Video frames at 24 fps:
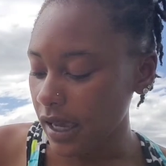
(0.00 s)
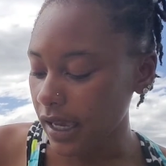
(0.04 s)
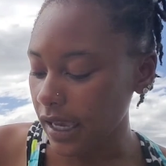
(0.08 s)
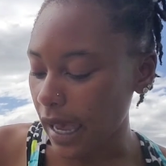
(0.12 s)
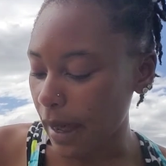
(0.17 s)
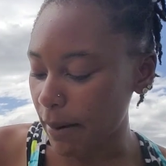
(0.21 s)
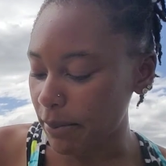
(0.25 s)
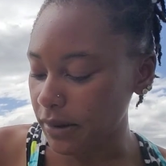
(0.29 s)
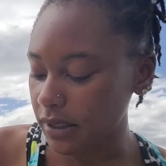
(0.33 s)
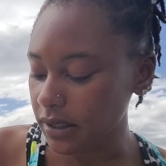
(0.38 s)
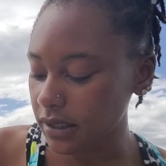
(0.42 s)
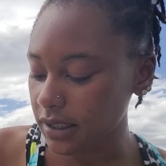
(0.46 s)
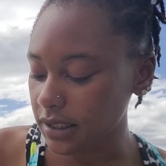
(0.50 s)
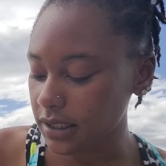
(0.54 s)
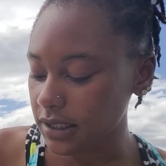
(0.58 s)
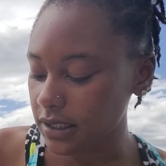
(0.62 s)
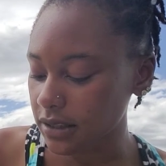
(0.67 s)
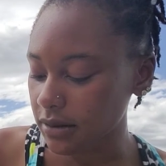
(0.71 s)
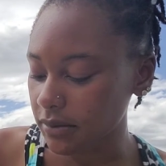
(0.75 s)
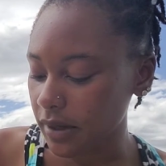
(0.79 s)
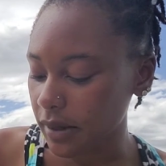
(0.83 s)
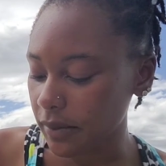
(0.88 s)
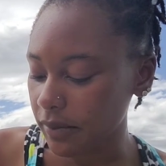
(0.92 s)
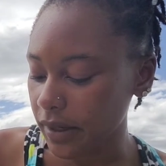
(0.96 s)

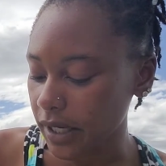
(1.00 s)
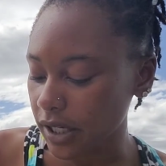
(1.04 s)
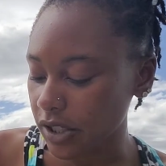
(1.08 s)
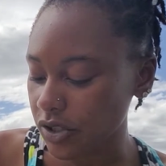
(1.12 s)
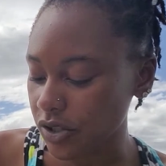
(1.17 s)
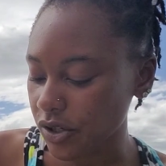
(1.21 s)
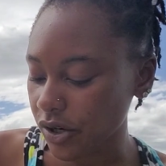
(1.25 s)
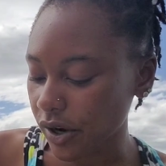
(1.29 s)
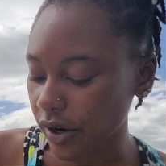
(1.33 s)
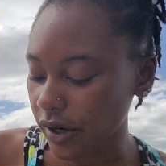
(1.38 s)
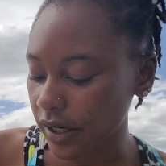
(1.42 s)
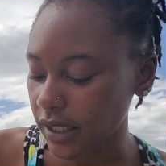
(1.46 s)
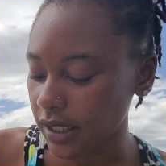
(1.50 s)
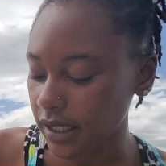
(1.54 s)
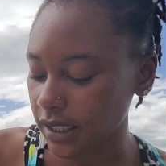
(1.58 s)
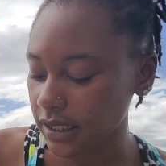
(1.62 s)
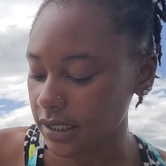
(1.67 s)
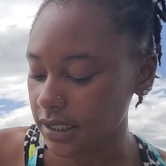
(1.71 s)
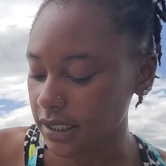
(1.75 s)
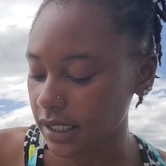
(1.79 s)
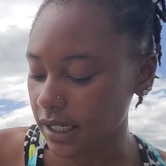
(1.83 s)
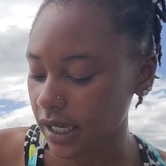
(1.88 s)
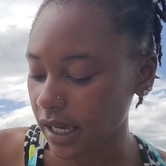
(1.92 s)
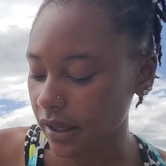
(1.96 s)
Capitalism and patriarchy
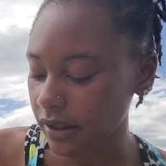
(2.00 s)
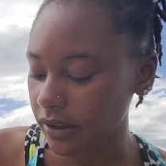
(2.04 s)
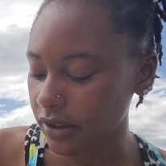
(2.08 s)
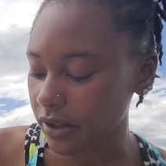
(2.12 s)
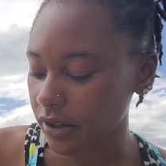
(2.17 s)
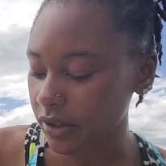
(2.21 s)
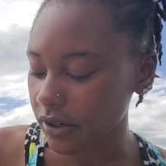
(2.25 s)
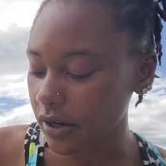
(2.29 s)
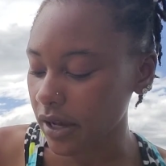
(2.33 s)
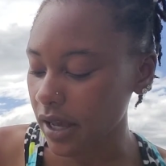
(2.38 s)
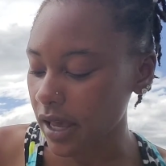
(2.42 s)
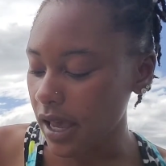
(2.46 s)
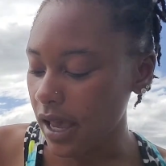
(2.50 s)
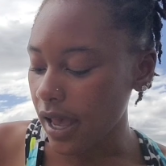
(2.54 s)
together